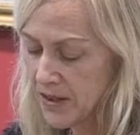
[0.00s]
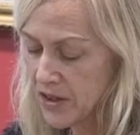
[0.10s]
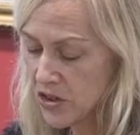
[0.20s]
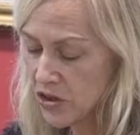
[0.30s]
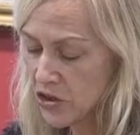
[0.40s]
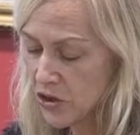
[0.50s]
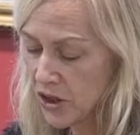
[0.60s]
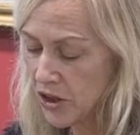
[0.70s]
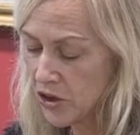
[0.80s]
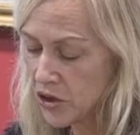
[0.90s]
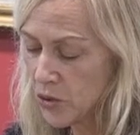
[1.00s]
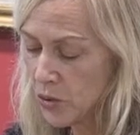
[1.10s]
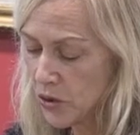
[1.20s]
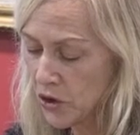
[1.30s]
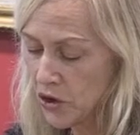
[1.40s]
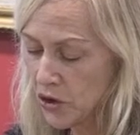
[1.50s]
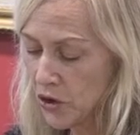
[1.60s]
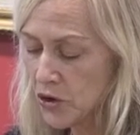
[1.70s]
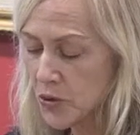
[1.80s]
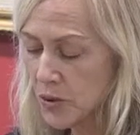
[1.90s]
Sister Julia looked toward the
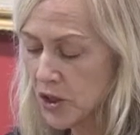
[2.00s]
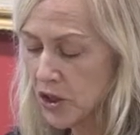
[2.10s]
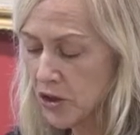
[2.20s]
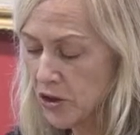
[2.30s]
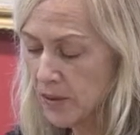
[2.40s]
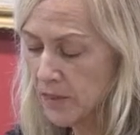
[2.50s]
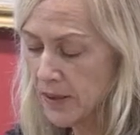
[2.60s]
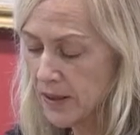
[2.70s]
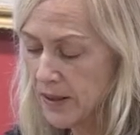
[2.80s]
girls with alarm.